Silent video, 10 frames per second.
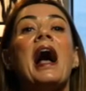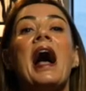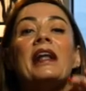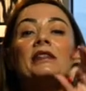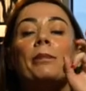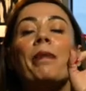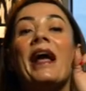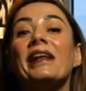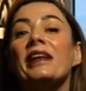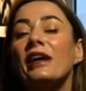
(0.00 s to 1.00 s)
And
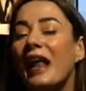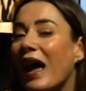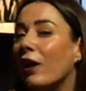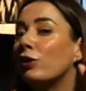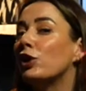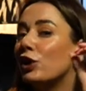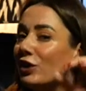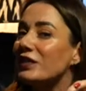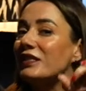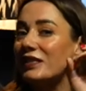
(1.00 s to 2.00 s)
depending on how
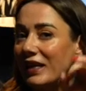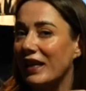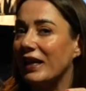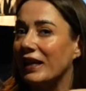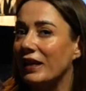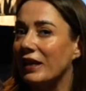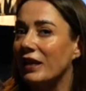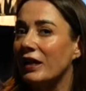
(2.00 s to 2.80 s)
your skin